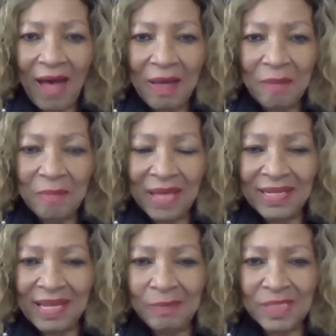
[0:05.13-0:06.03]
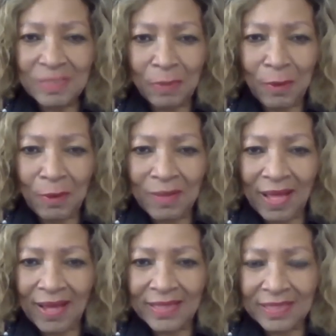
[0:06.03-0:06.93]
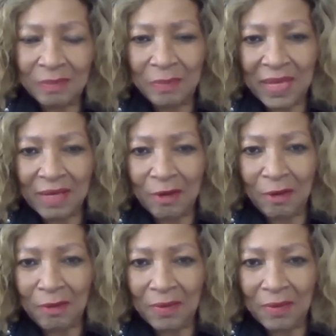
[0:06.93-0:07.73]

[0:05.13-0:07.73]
My name is Burl Isaac Baker,